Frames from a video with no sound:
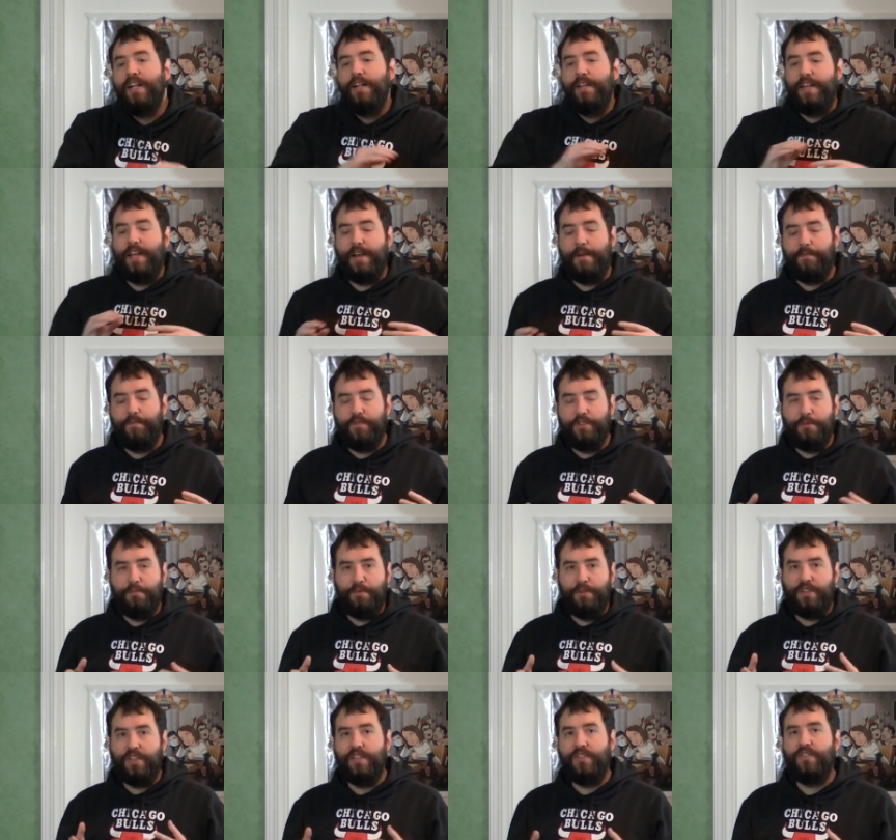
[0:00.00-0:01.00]
Now, to
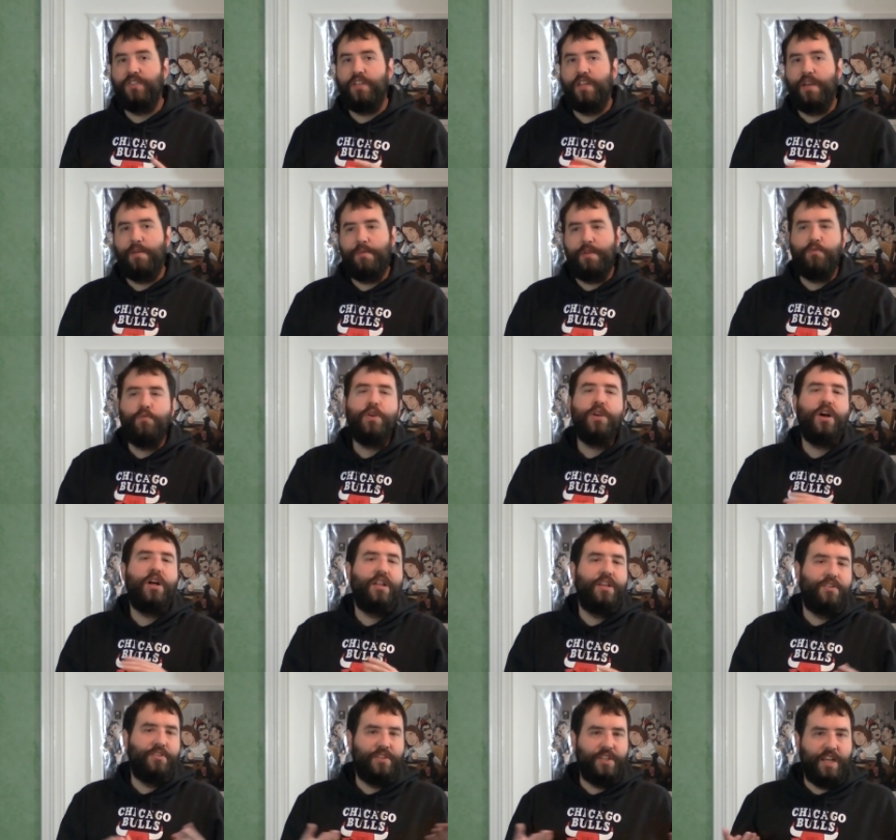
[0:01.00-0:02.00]
put this, I mean, we
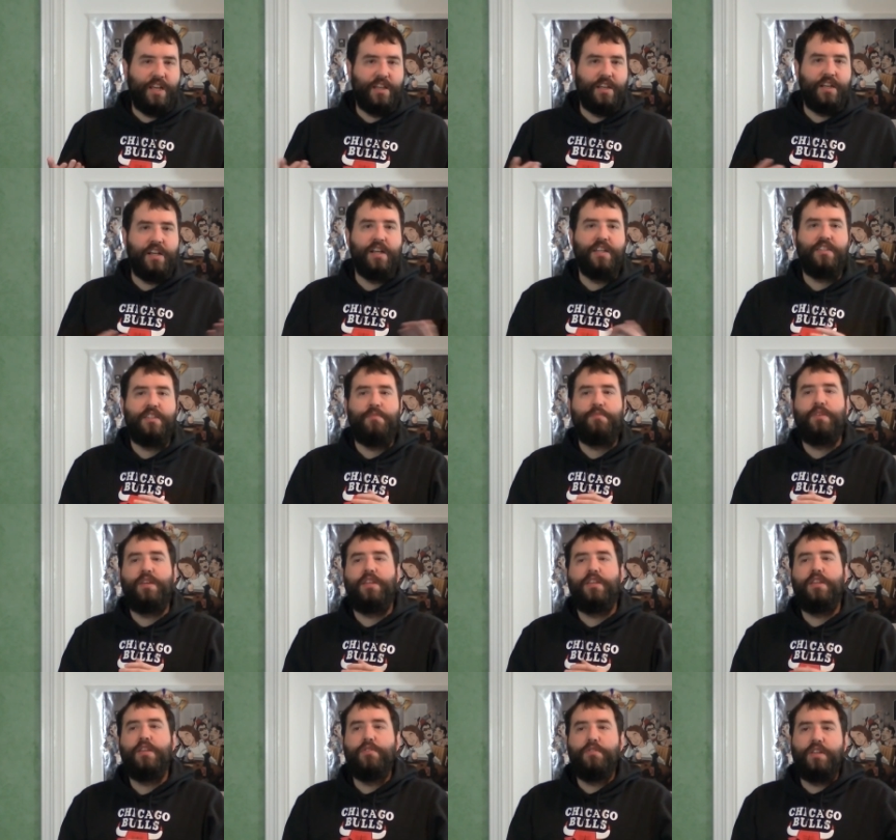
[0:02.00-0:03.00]
all understand the concept
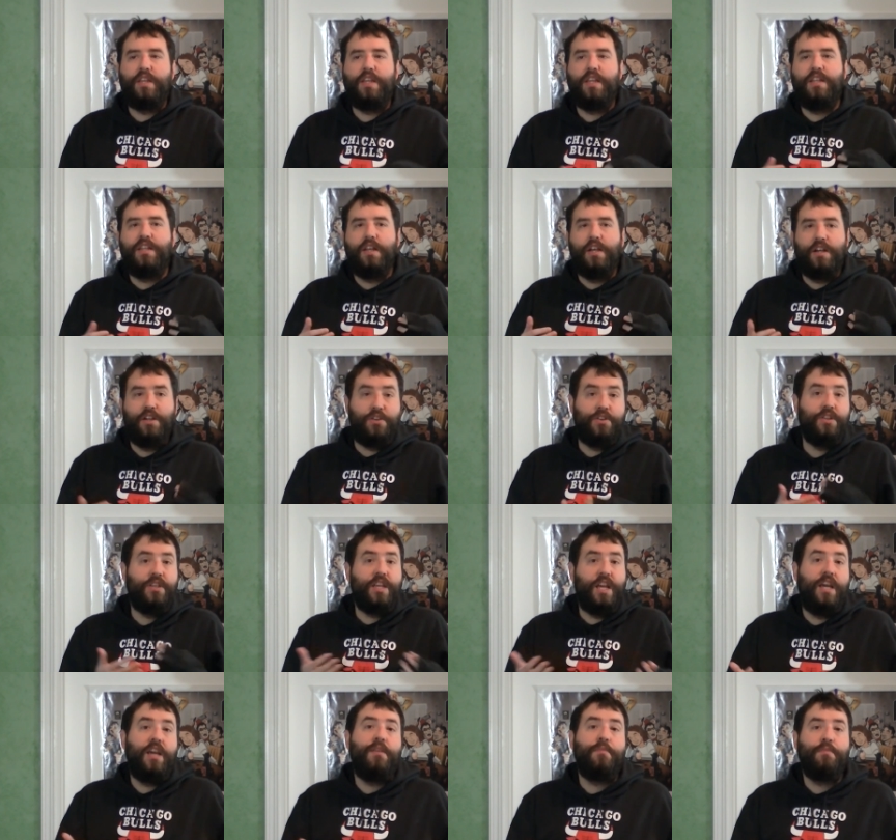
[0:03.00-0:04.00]
that you need a good
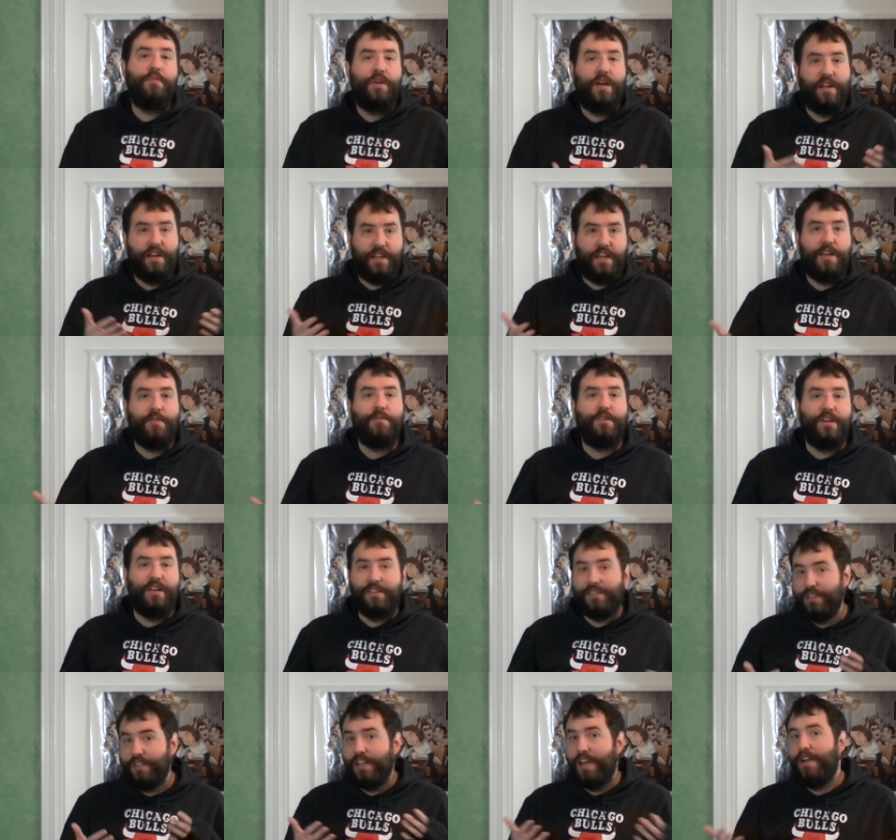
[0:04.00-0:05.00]
game on a game
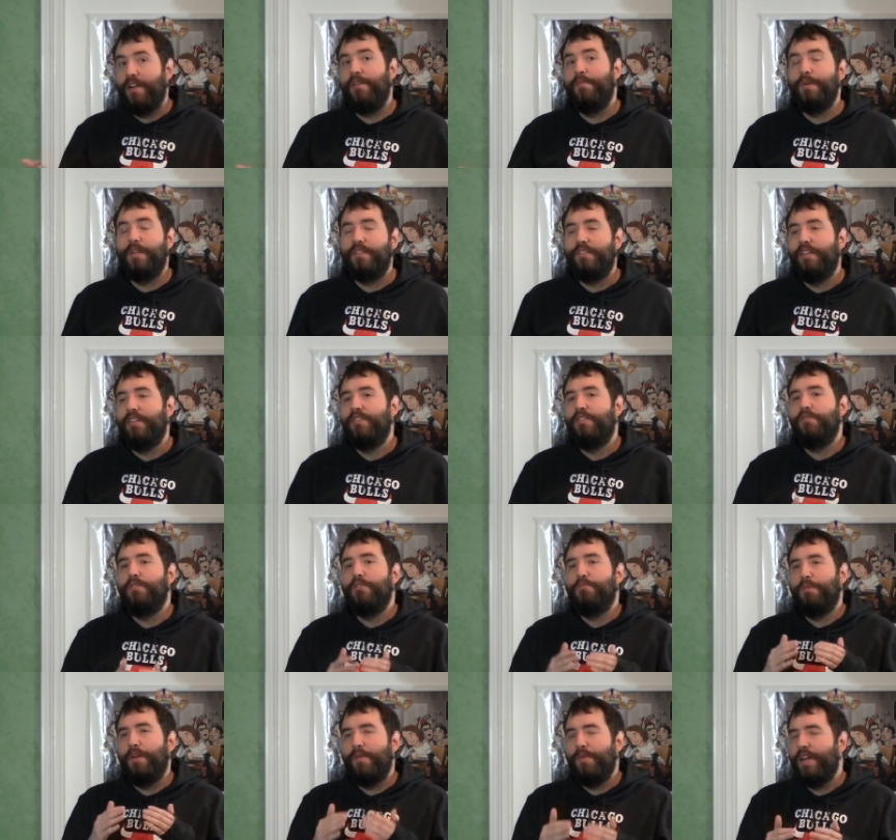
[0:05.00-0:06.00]
console. That all makes sense to
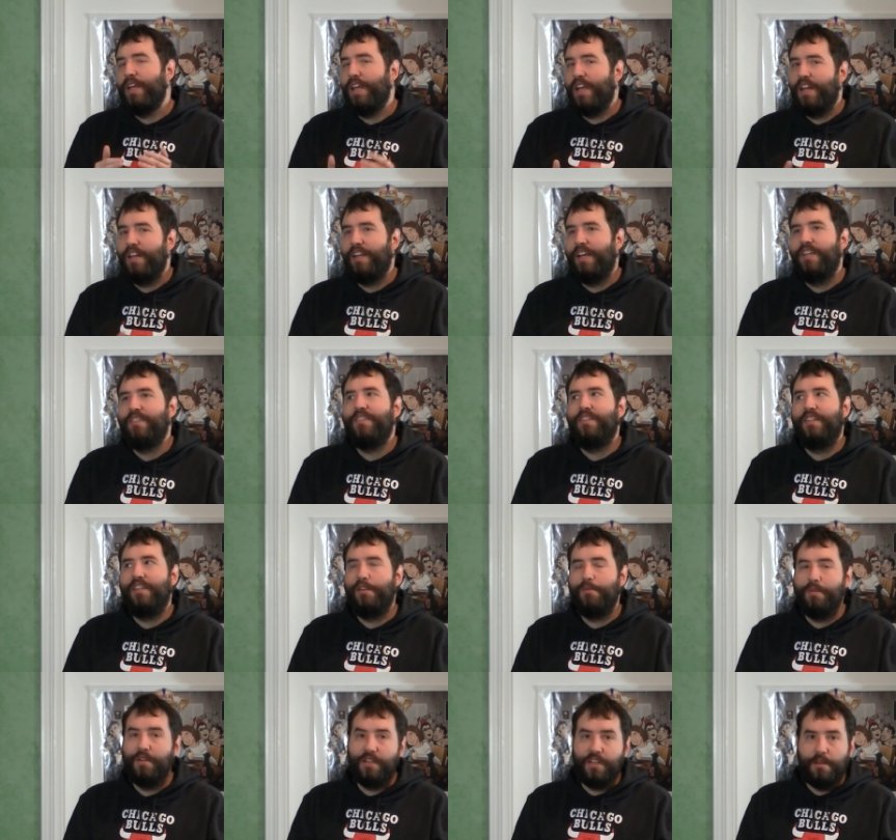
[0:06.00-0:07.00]
us, but I want to analyze it a
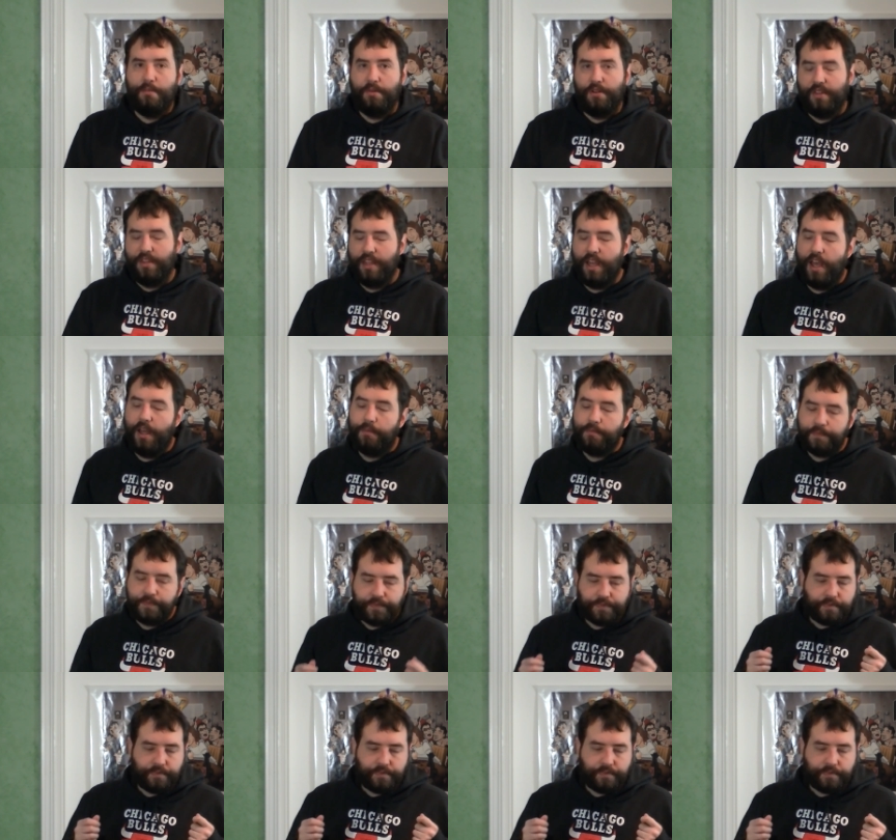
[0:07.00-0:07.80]
little bit deeper than that.